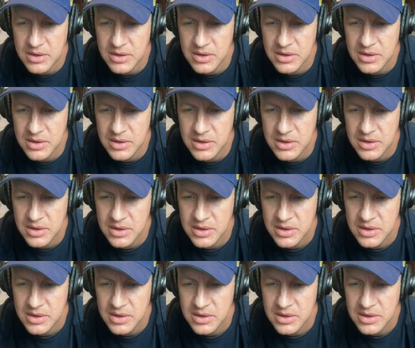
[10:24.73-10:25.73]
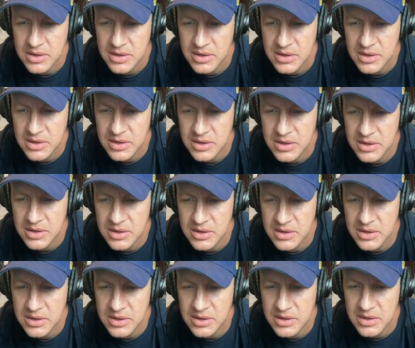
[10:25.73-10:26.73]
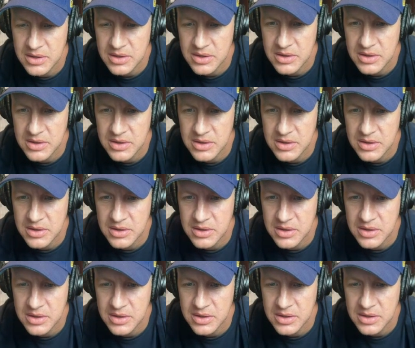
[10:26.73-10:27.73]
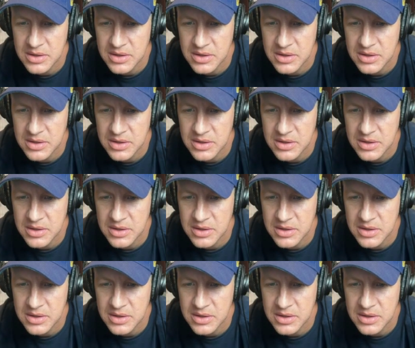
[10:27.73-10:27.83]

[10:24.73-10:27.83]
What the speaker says: (silence)